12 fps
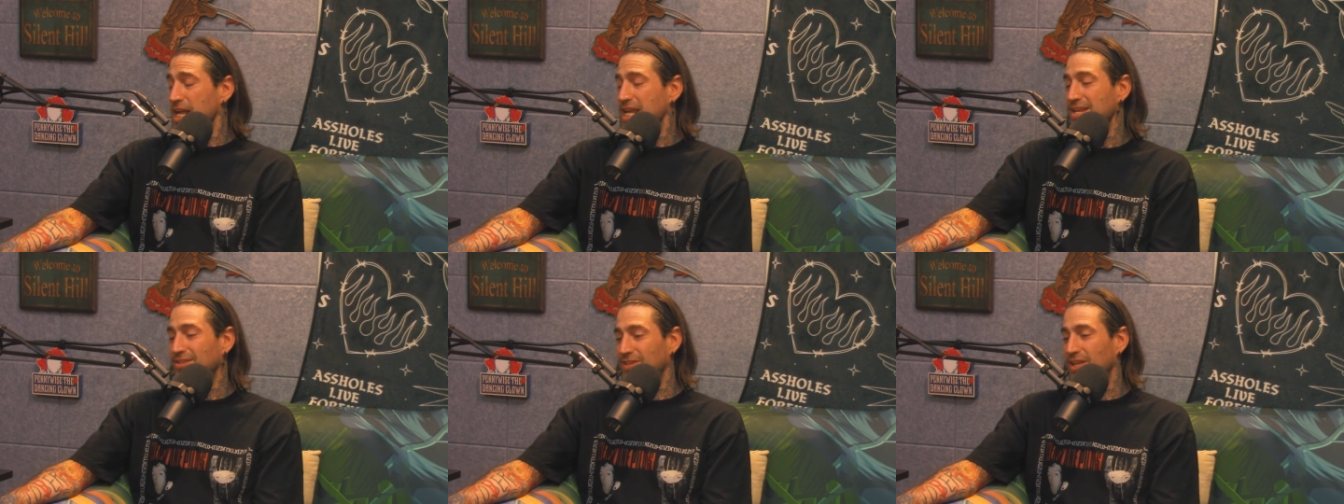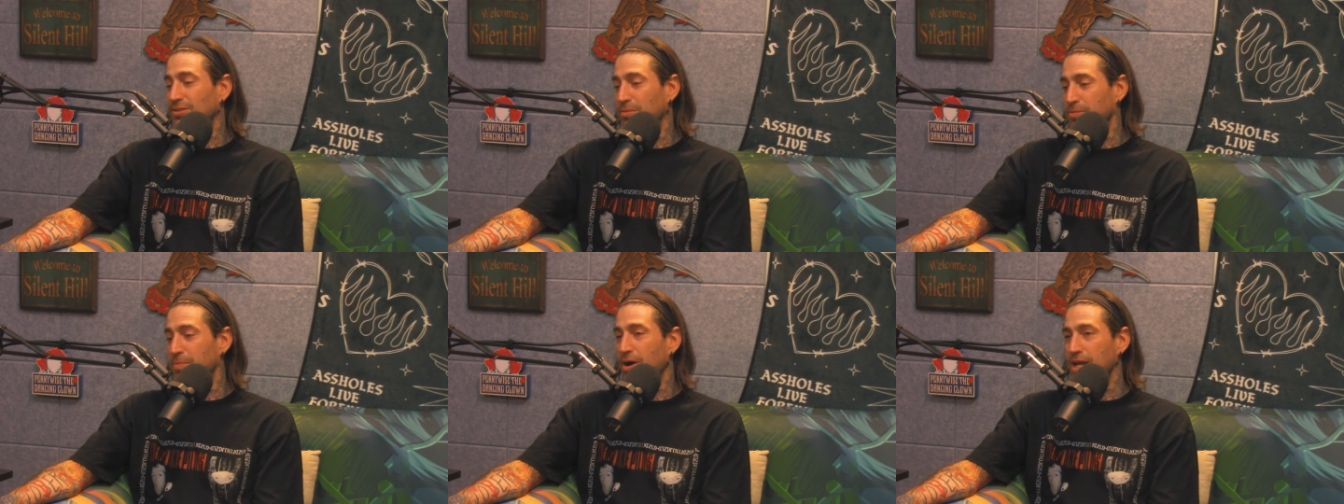he said
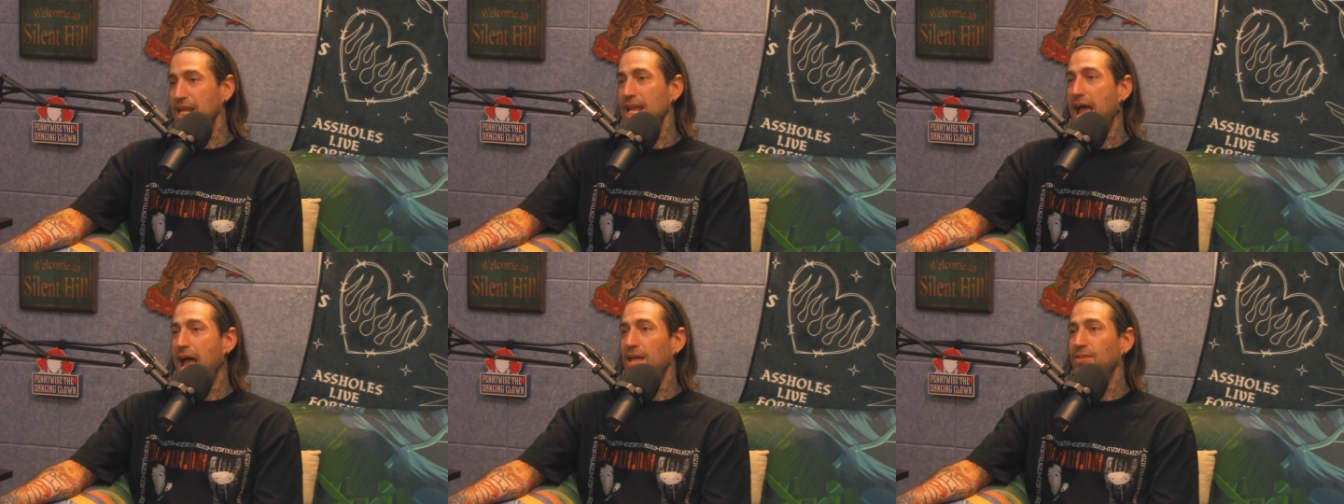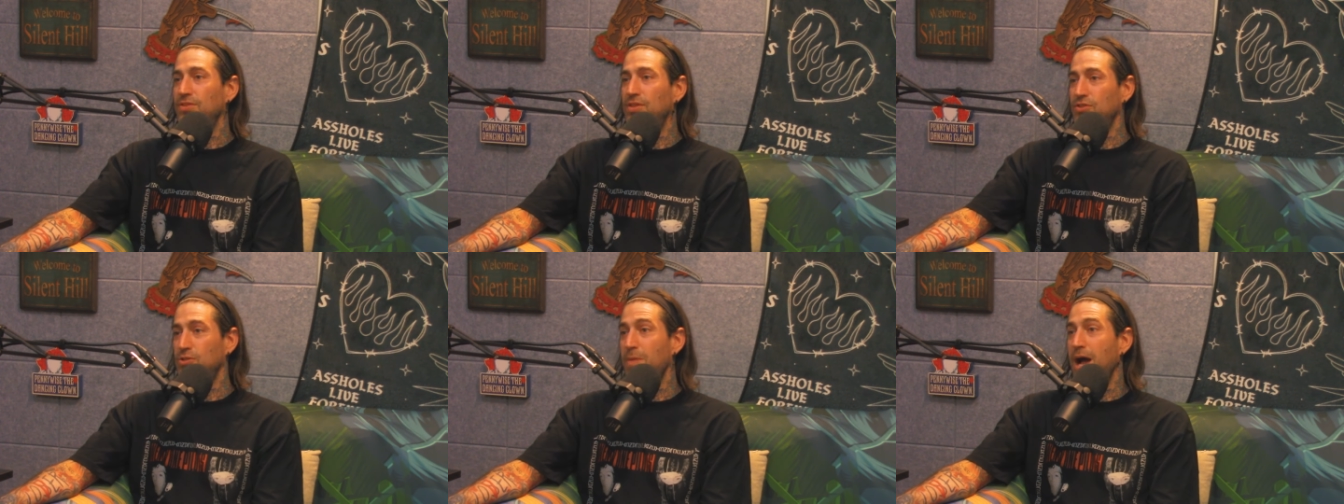something about he had
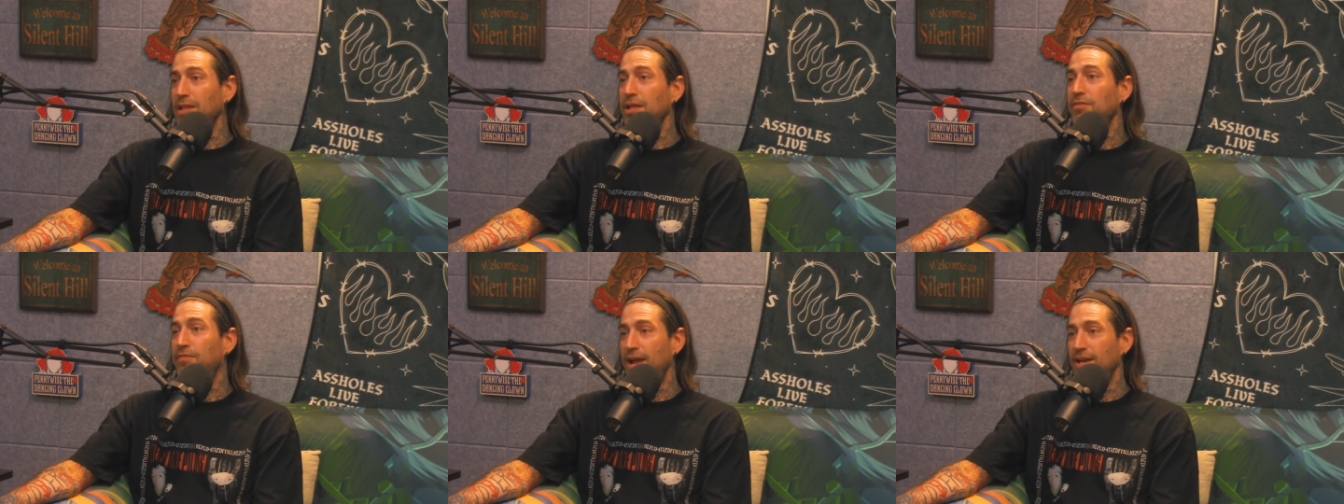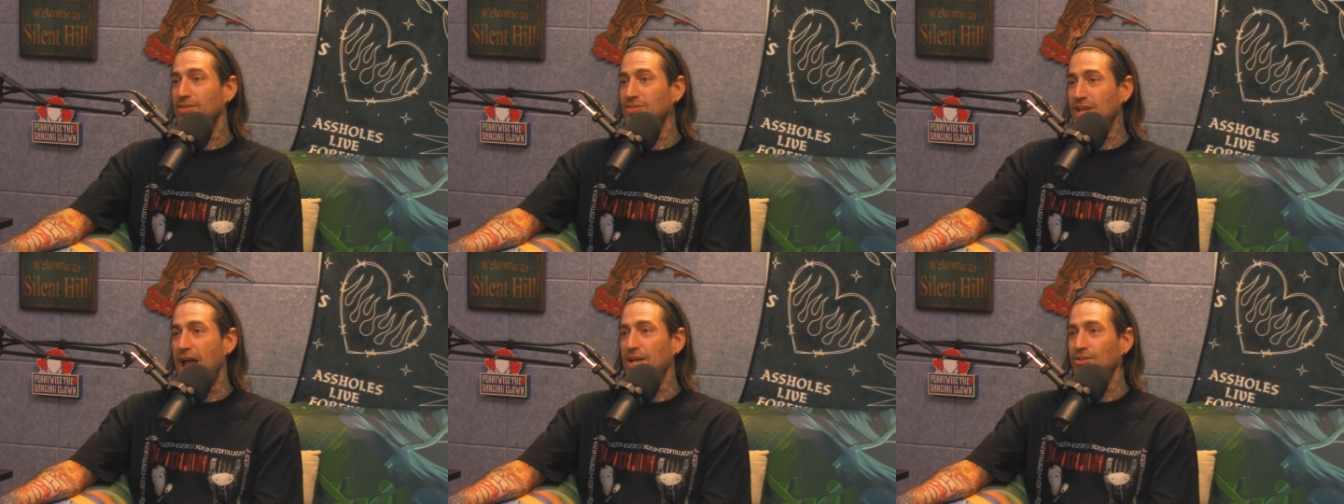the smiley face
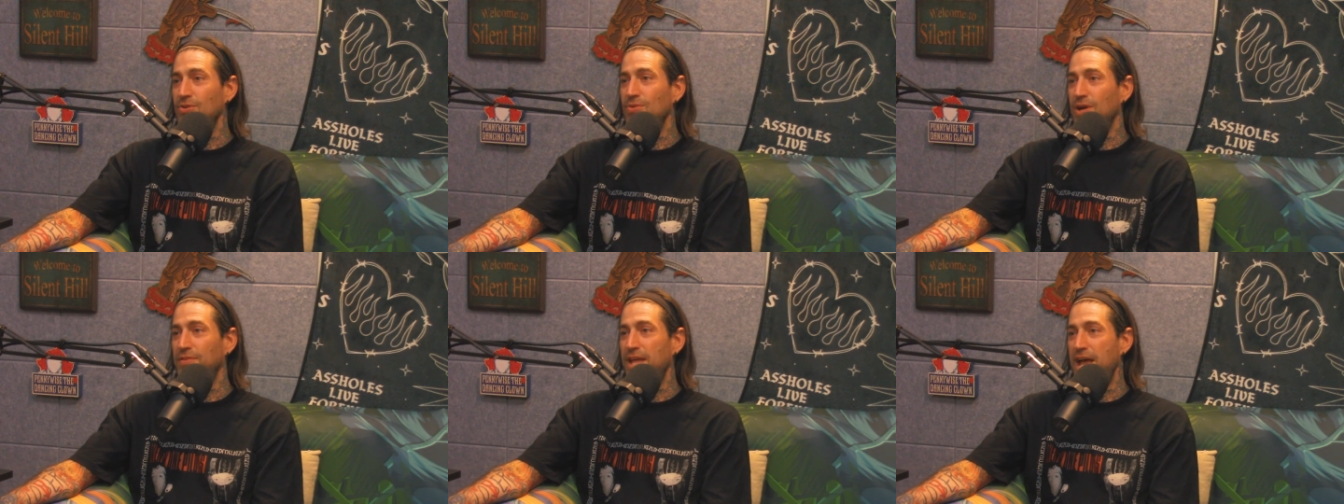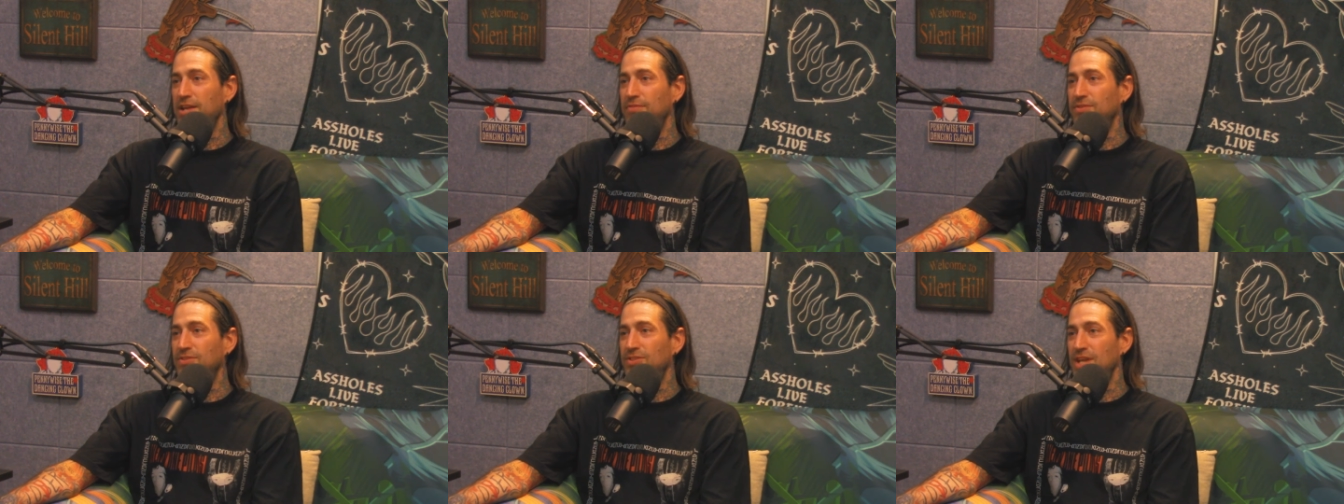tattooed on the head
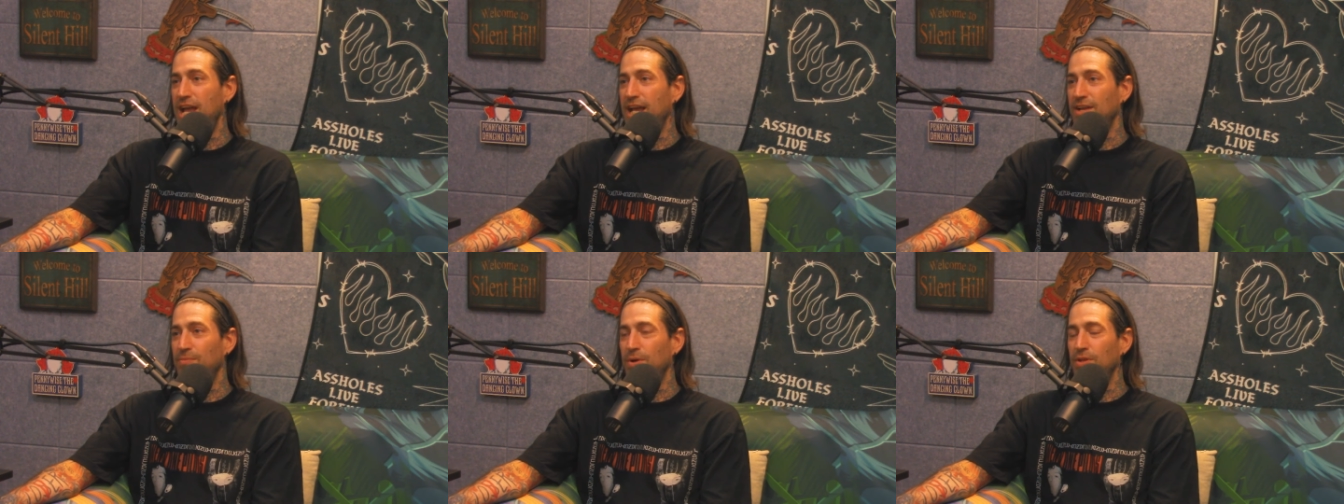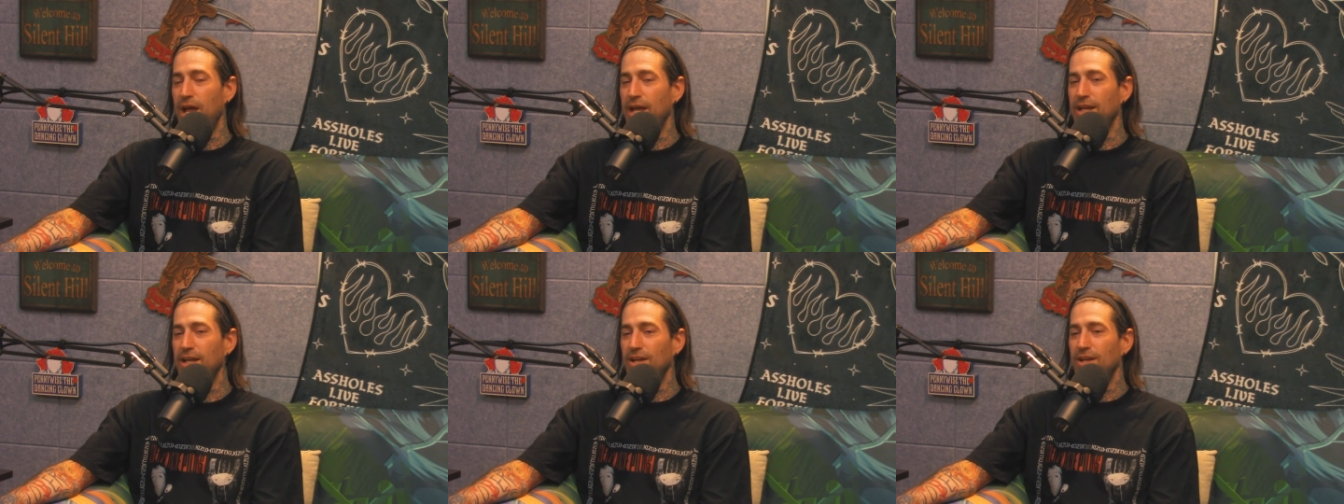of his dick and Ugh. we're
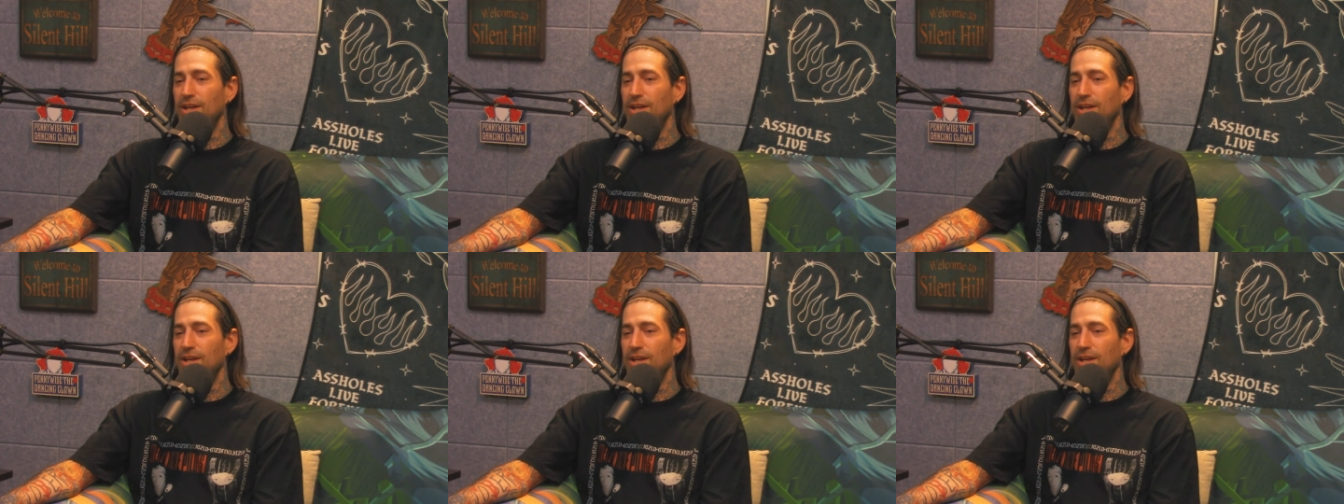like